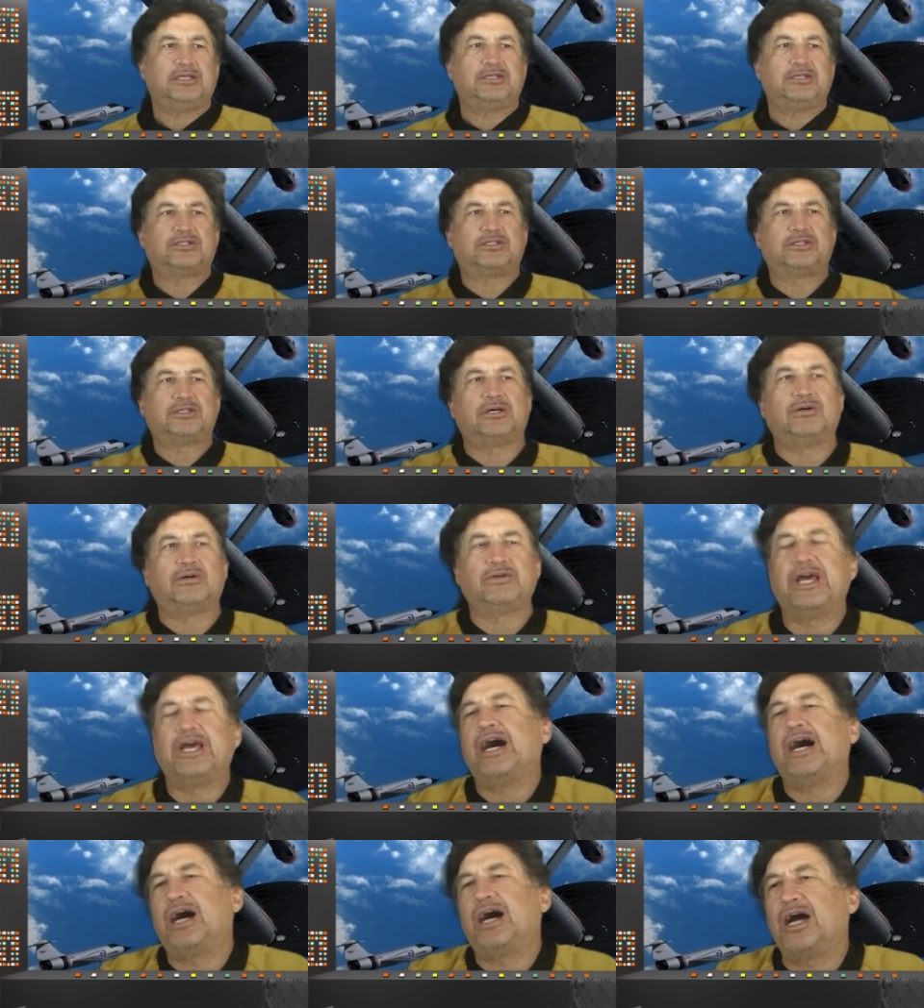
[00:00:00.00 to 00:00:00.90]
So I'm
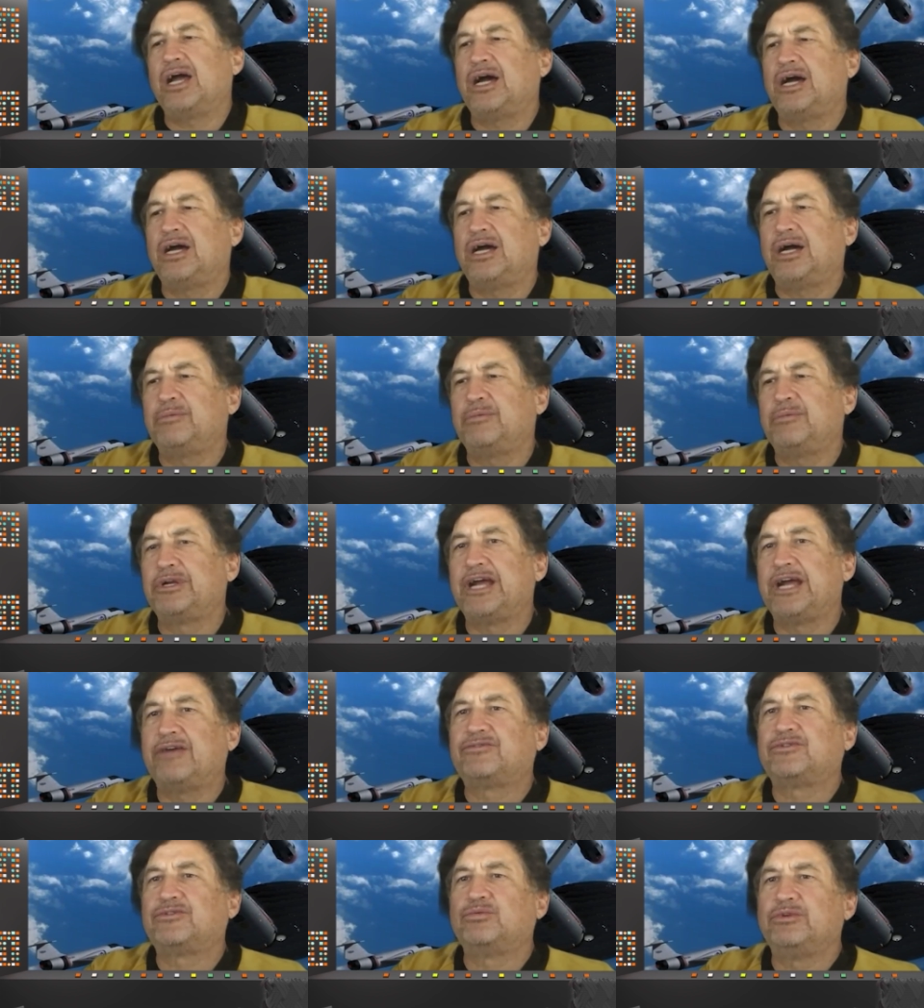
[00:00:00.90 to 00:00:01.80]
going to
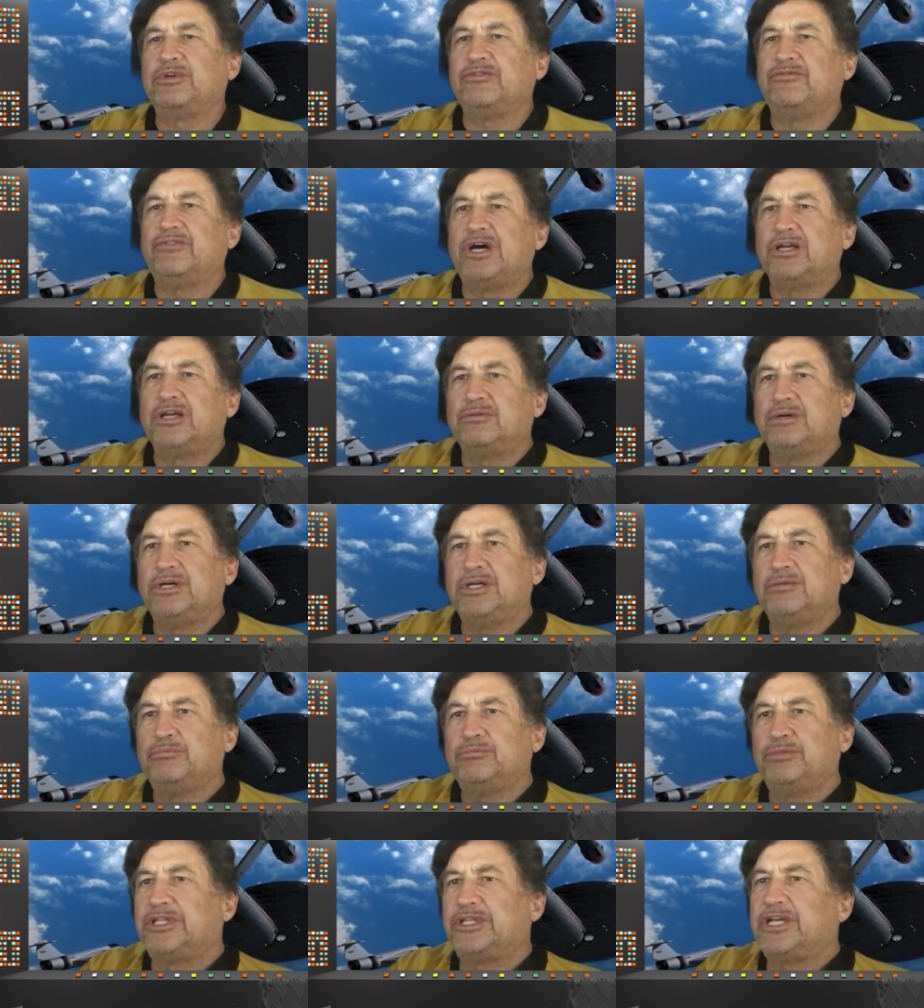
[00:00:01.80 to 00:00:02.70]
have to reevaluate,
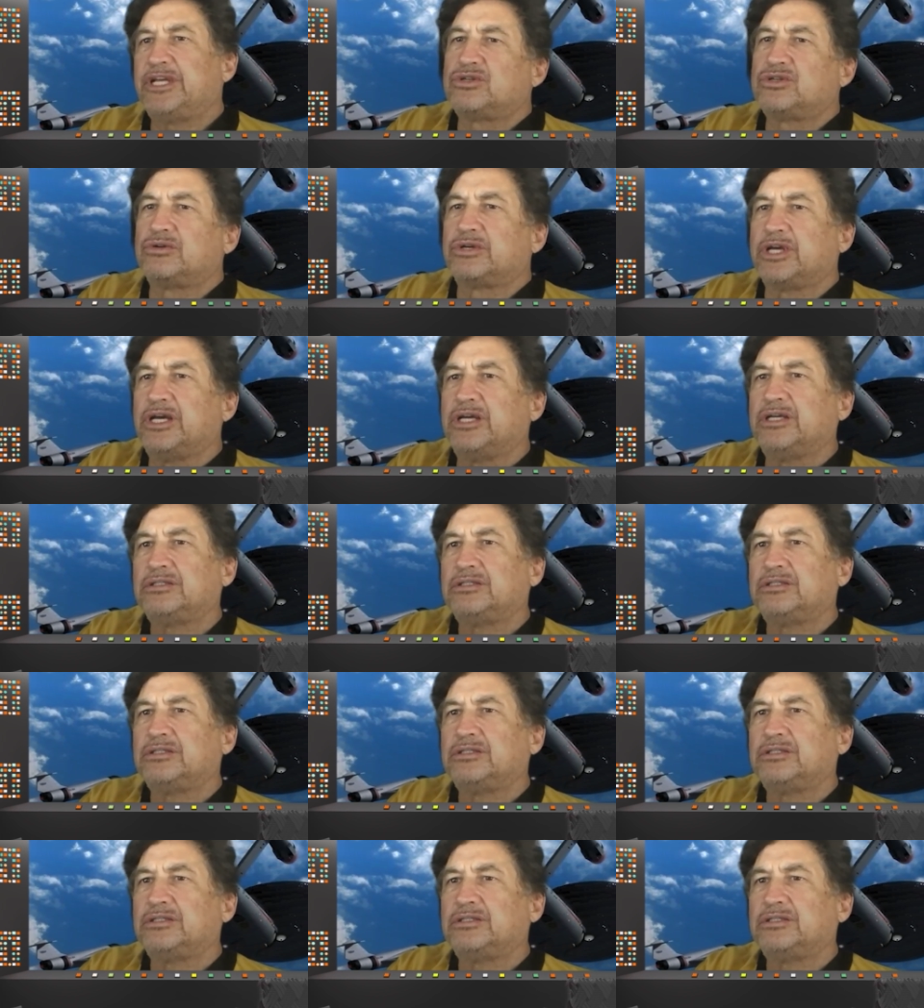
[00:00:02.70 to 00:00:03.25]
but that's okay.